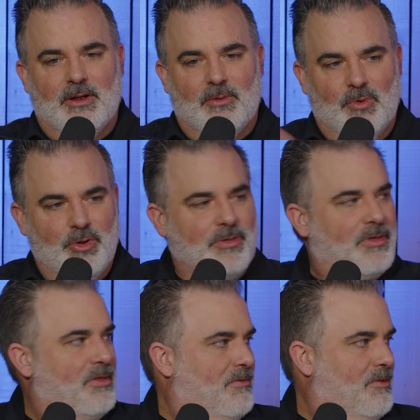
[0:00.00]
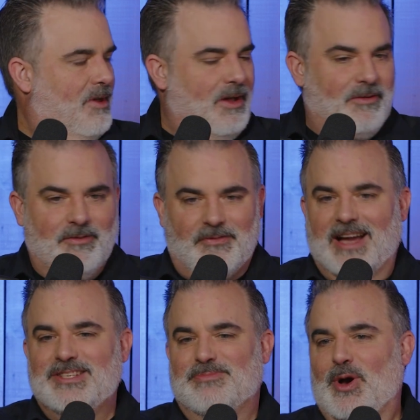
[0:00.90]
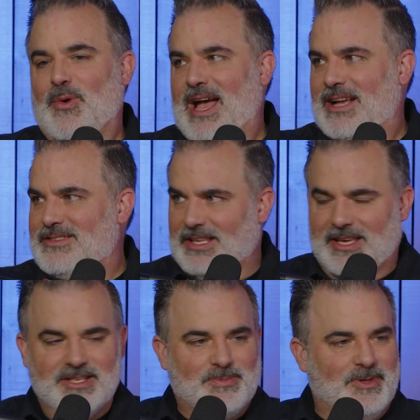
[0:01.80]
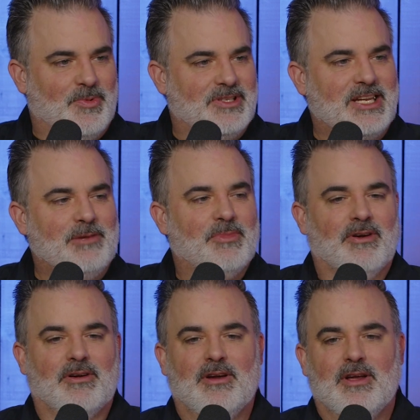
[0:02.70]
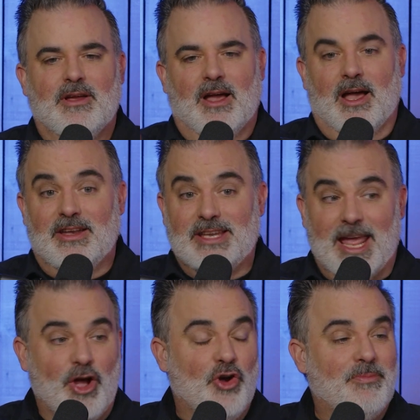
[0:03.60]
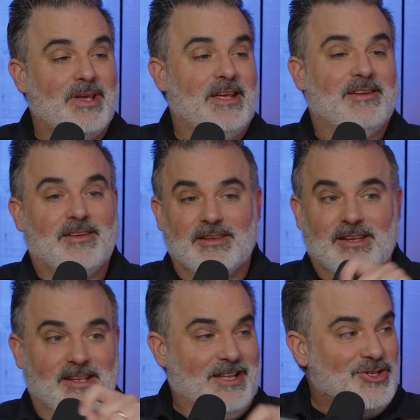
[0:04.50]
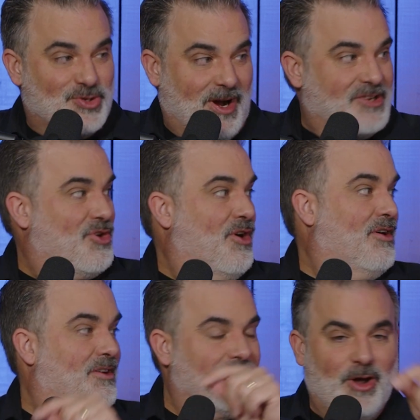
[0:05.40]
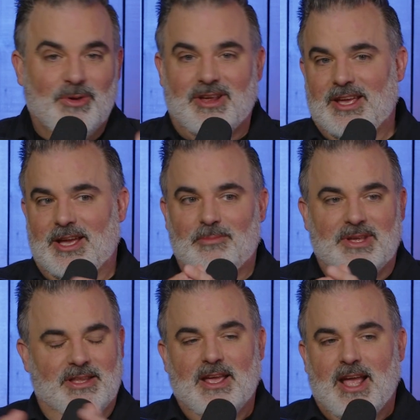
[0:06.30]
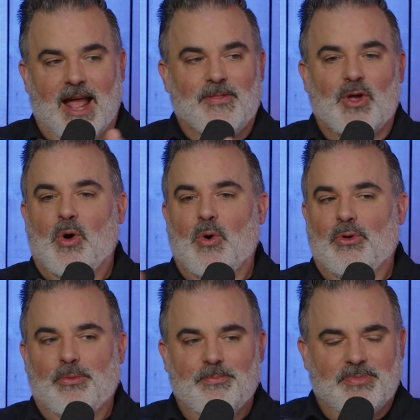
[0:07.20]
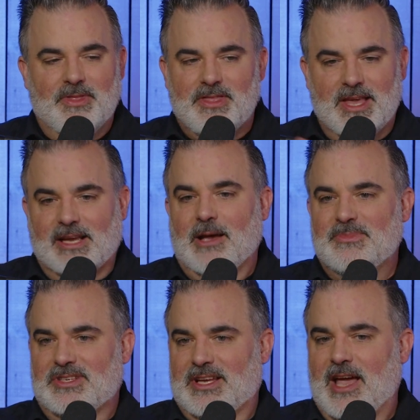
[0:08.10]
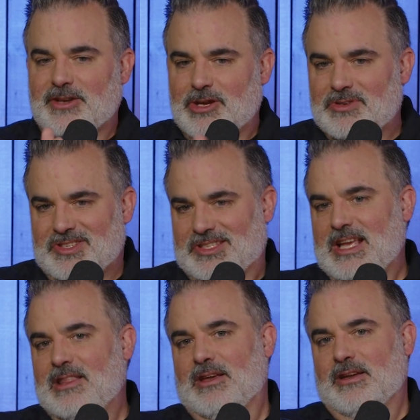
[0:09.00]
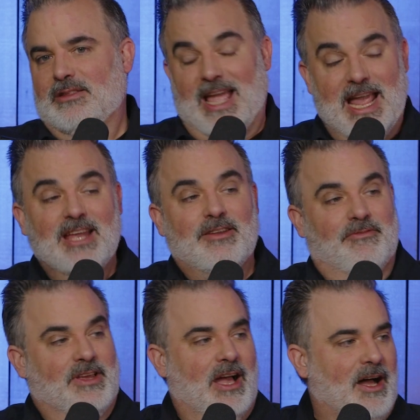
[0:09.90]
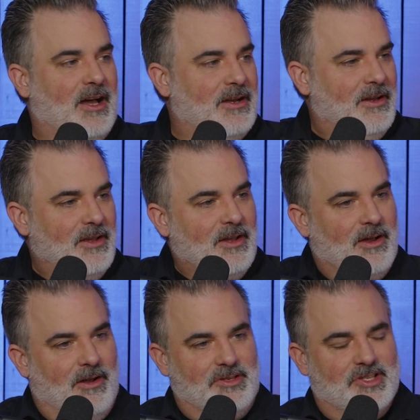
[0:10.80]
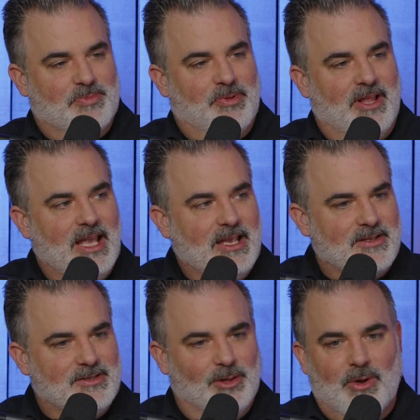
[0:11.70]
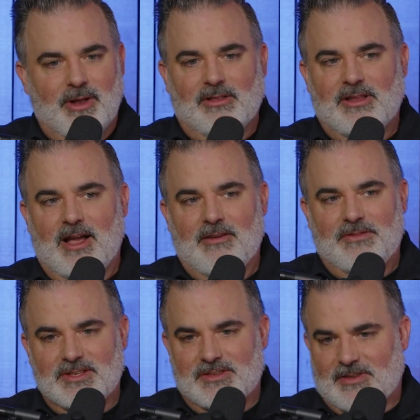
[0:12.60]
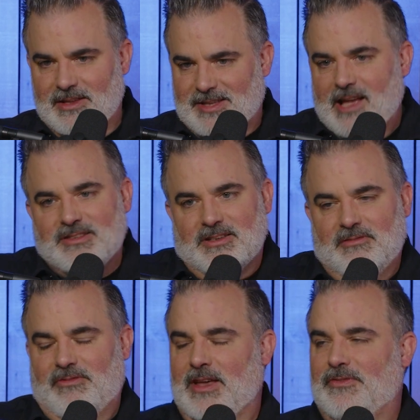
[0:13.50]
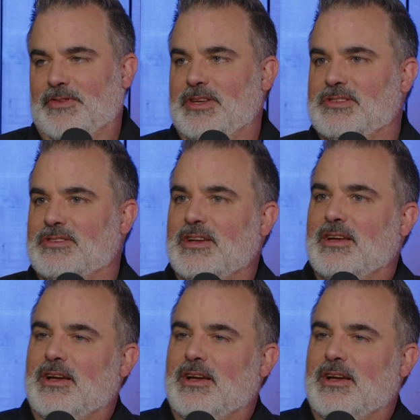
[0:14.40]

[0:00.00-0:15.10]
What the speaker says: Ruth finds Boaz, the kinsman redeemer. Naomi instructs her to go to him, and the whole thing comes together. You see the hand of God on display, his loyal love, his hesed faithfulness.